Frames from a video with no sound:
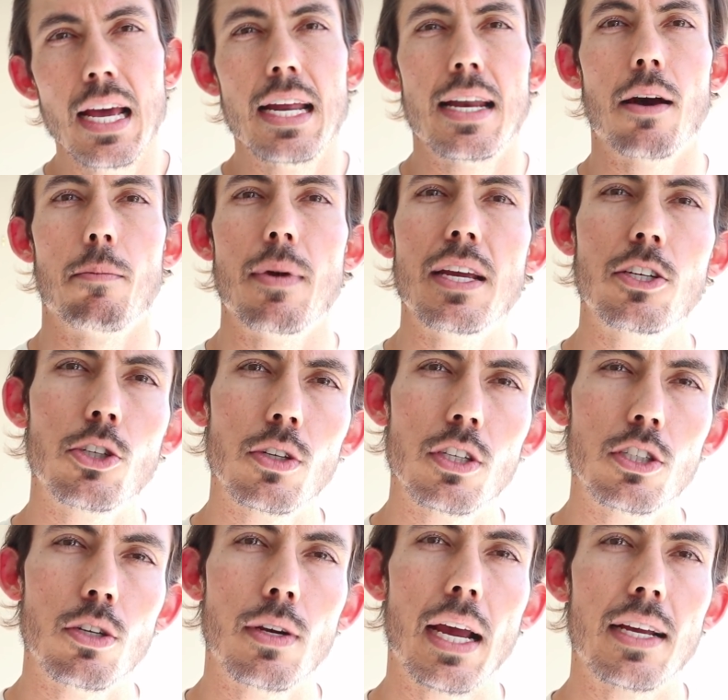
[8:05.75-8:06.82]
Now make sure
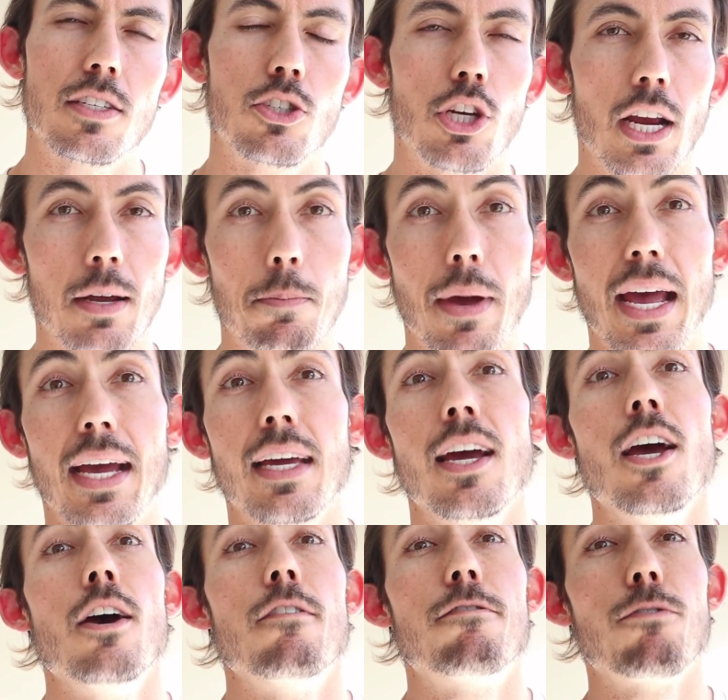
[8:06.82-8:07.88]
that you guys check back
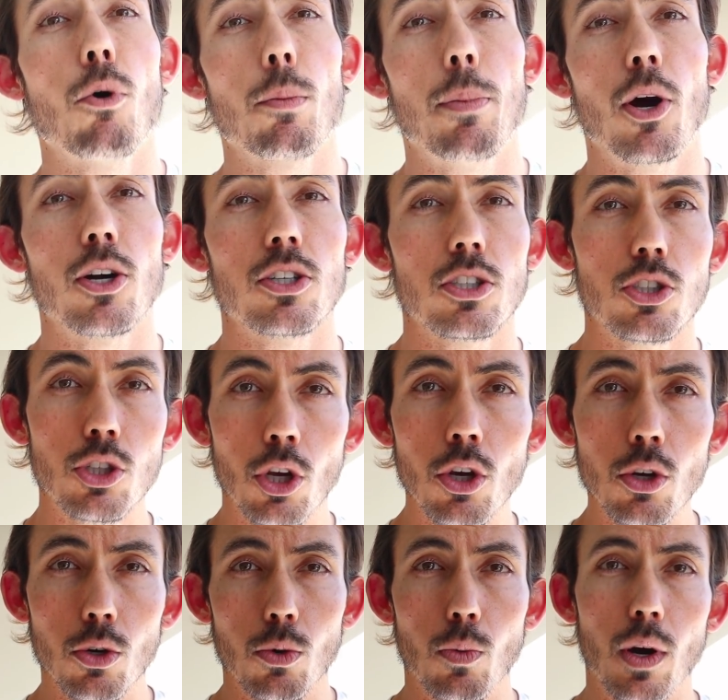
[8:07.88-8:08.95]
for part
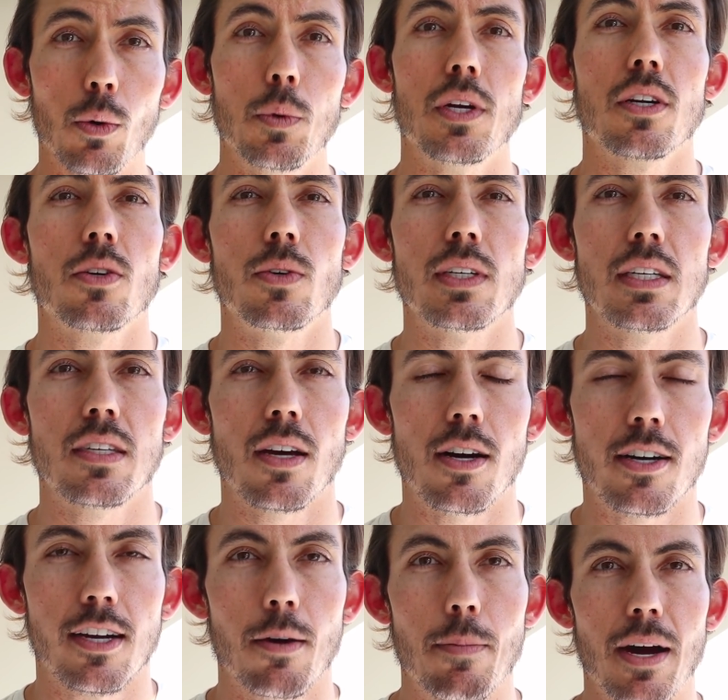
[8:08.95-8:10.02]
two, where we are going to
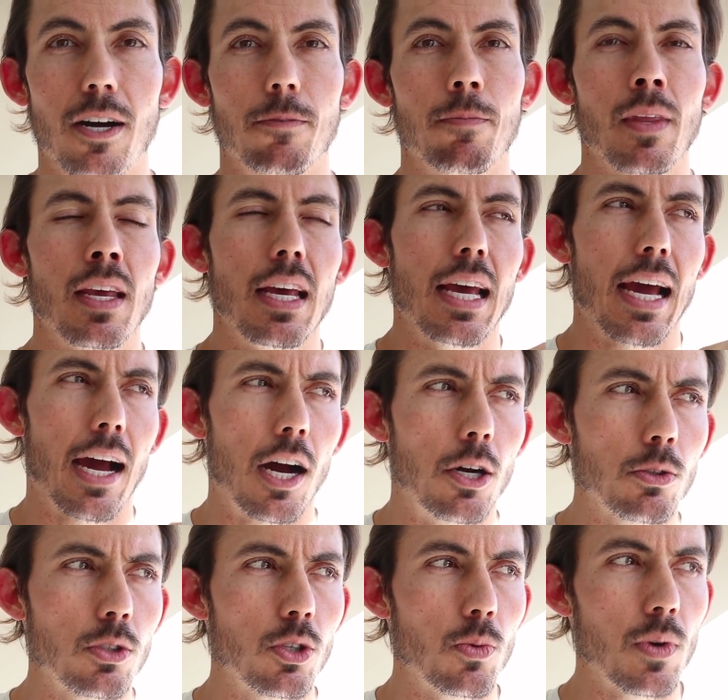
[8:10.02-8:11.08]
talk about
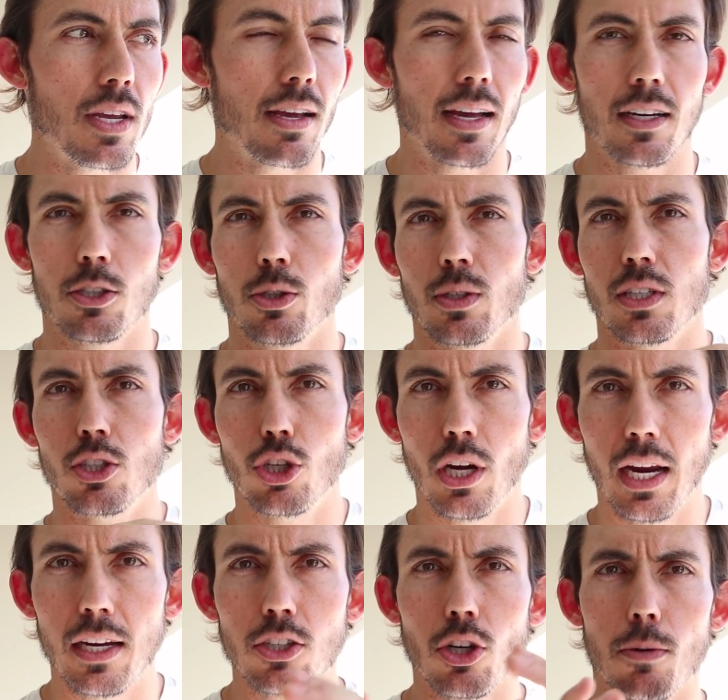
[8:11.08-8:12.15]
how do we actually
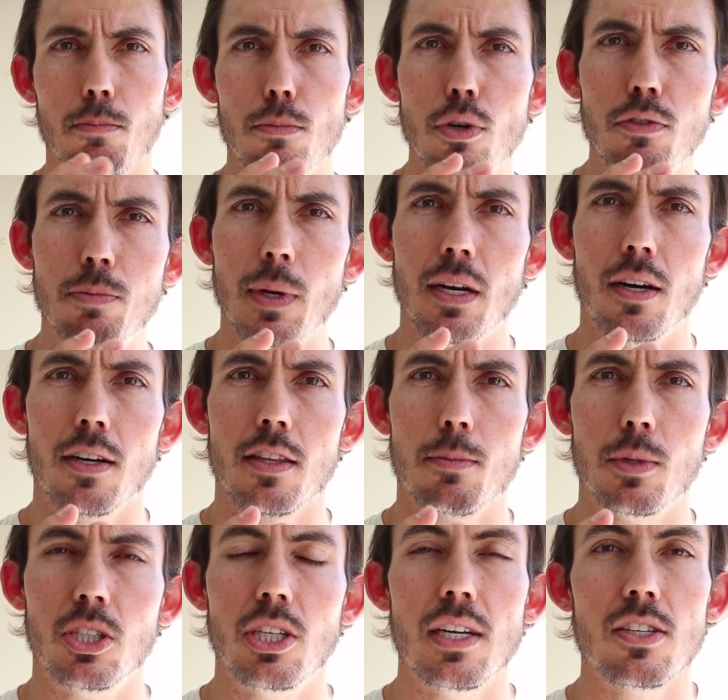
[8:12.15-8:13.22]
change our movement on the
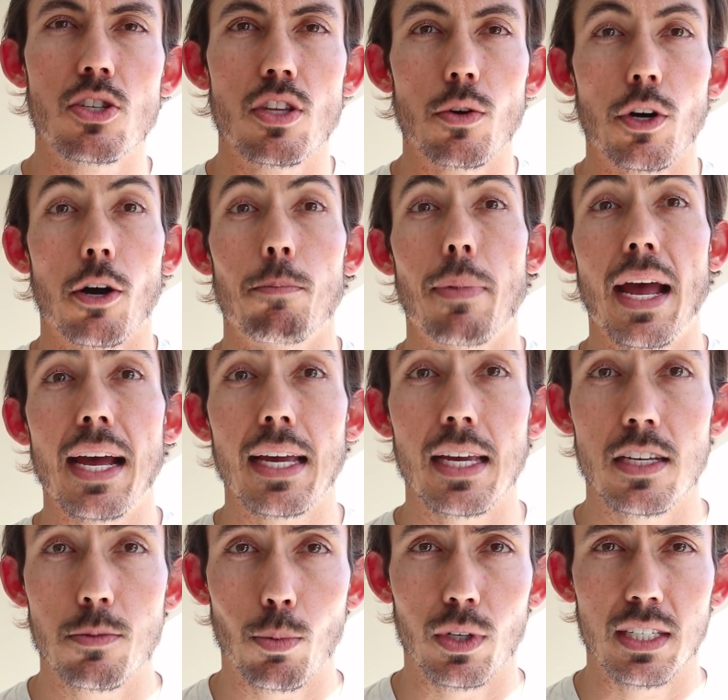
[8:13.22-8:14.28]
machine so that our back
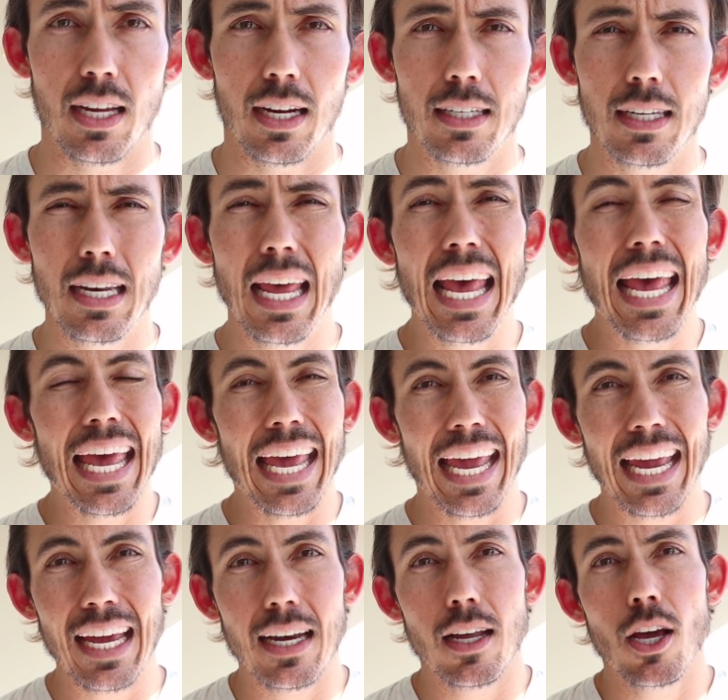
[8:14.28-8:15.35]
is protected,
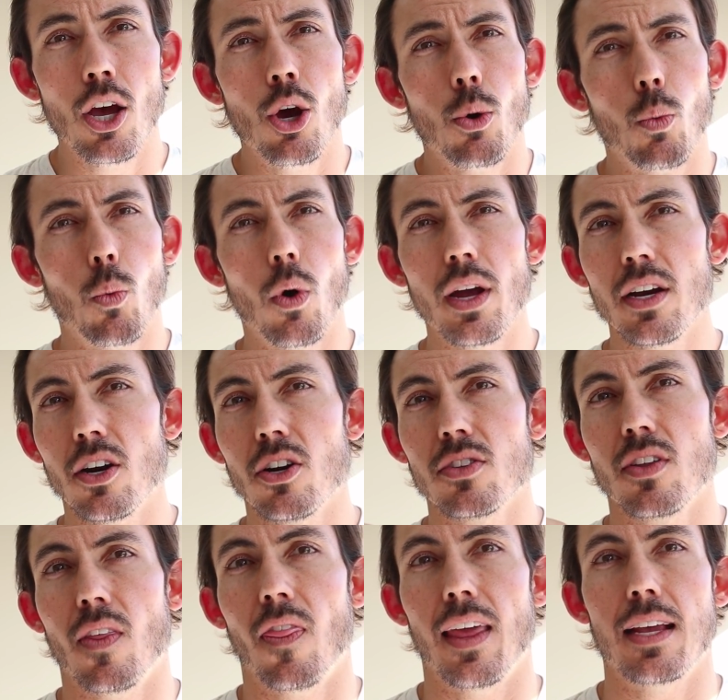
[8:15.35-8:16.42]
and what are
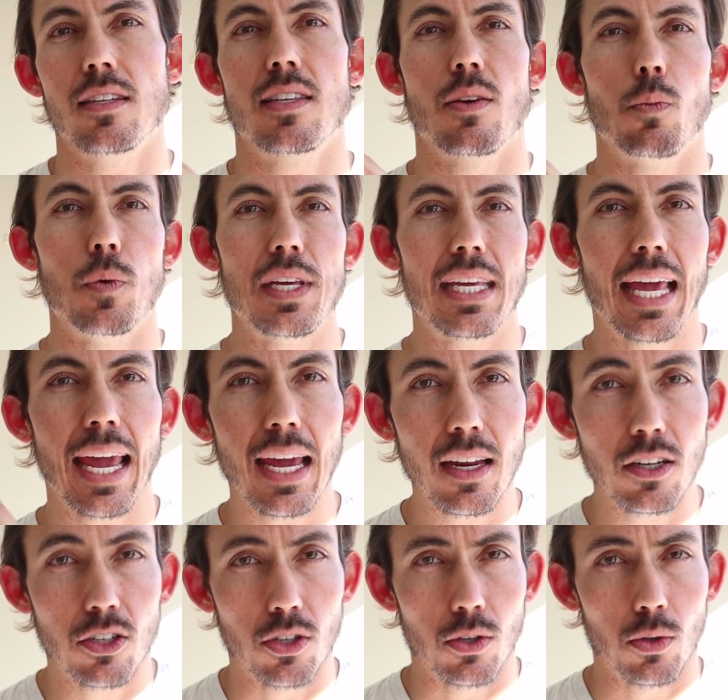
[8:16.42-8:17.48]
the things that we
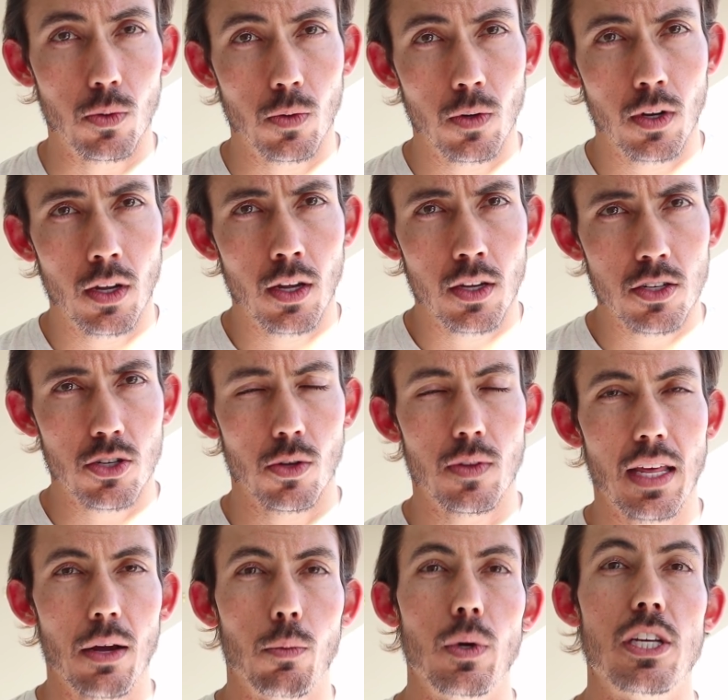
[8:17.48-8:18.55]
can do so
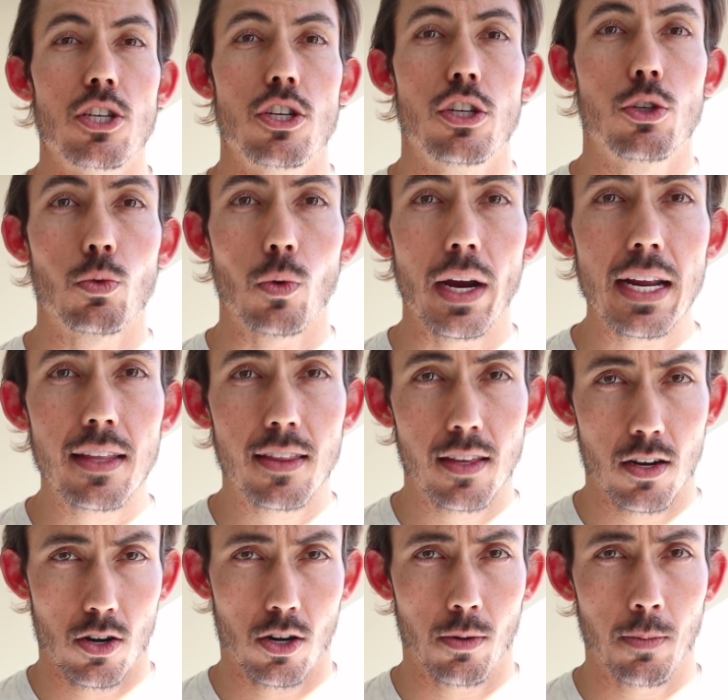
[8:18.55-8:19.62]
that we
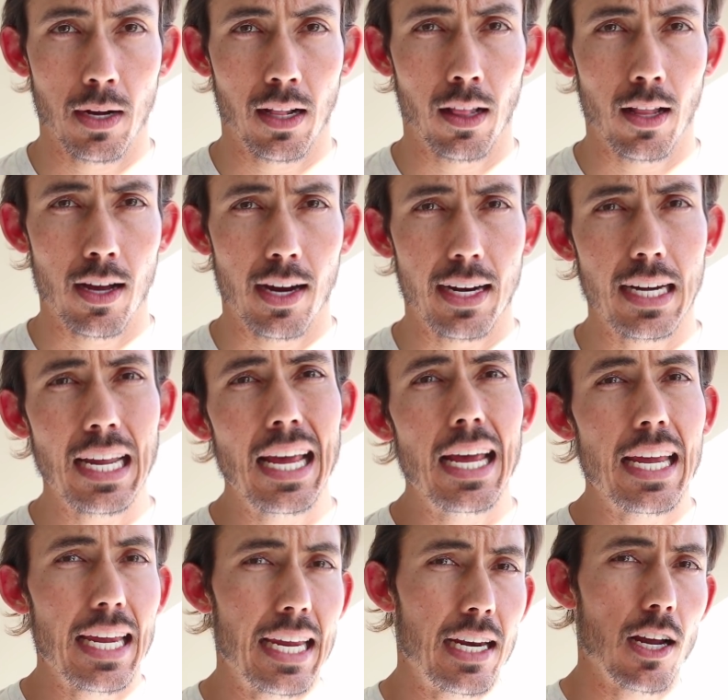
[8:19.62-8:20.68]
strengthen our midline
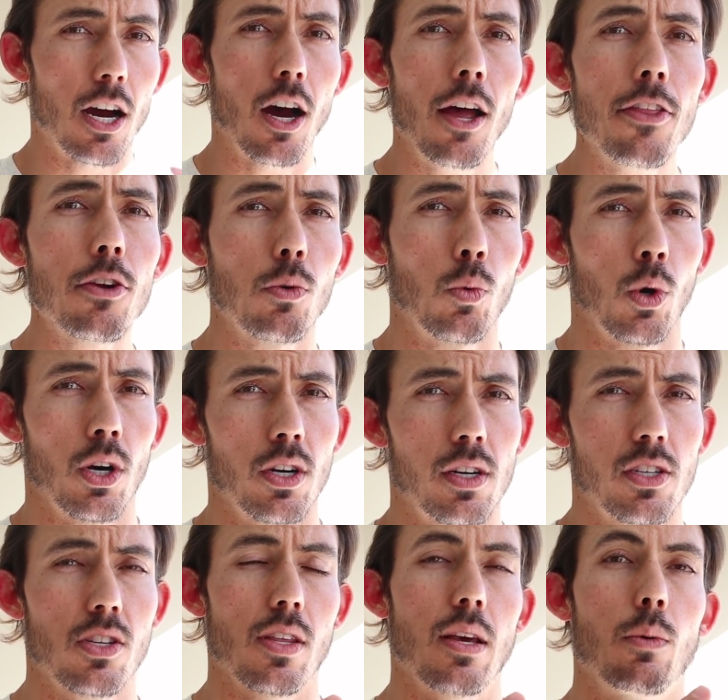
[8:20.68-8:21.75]
in other work
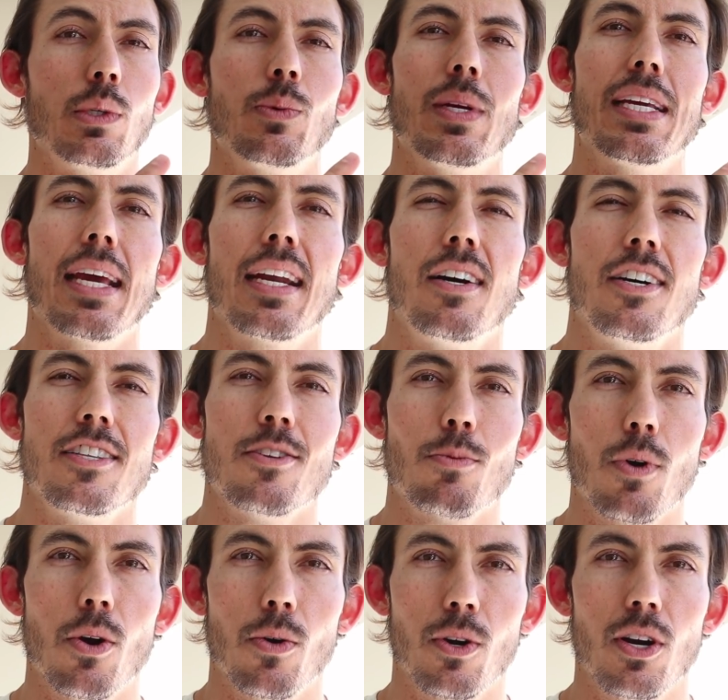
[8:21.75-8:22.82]
so that when we get on the
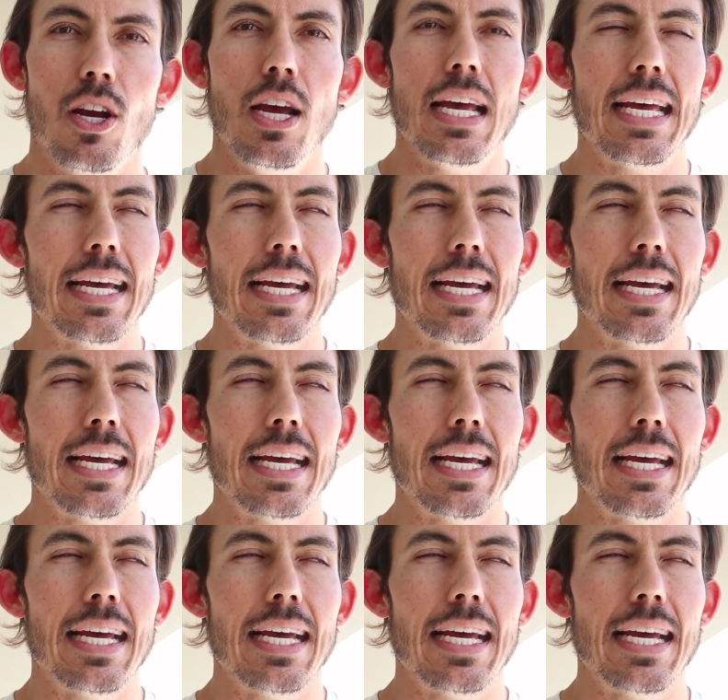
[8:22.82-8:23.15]
rower,